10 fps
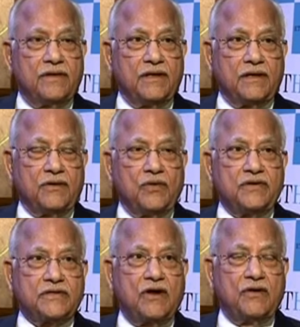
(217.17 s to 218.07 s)
the
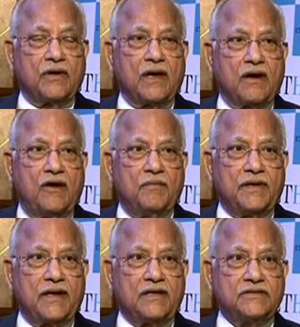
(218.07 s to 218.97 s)
US UK
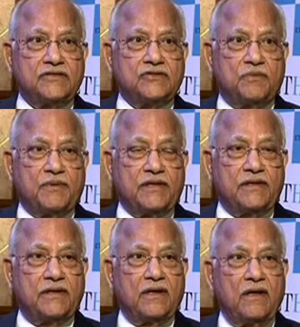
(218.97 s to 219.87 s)
government asked us to
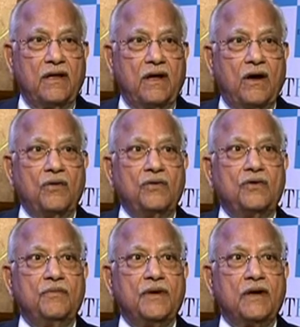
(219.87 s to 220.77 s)
present, how
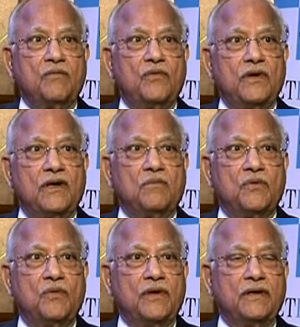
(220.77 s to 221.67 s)
did you become world
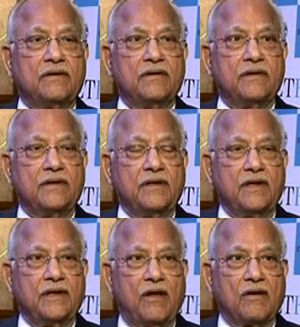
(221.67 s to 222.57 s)
number one
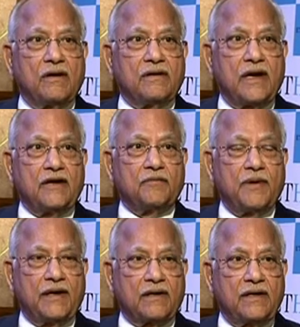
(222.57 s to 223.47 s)
in organ
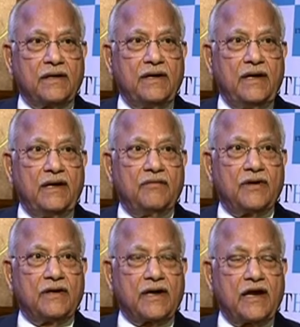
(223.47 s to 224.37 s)
transplant, kidney,
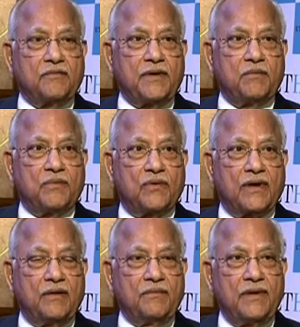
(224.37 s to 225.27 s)
liver, and transplant
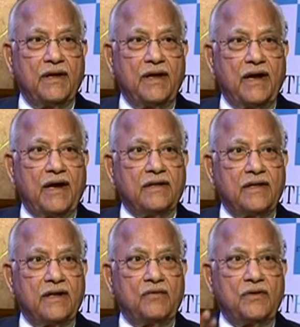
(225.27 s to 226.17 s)
program? And
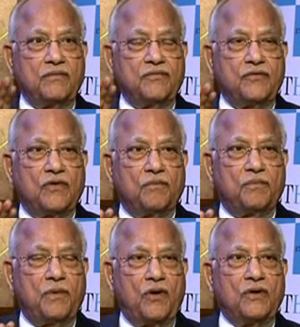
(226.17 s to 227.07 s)
then how does your
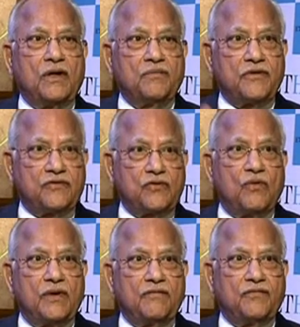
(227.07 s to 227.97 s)
outcomes are
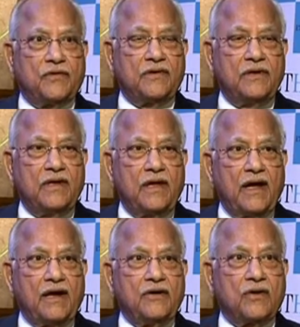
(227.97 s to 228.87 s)
so wonderful,
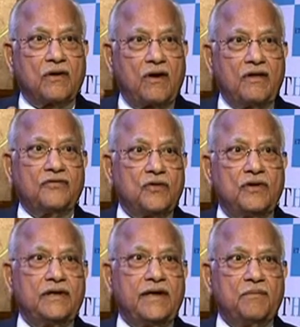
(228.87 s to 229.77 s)
and your costs are
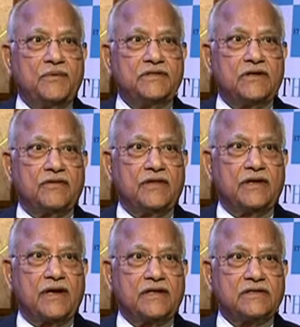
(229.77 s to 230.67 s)
only 10% of the
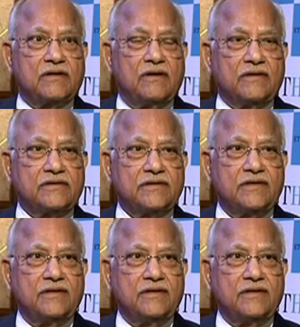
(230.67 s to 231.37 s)
international cost?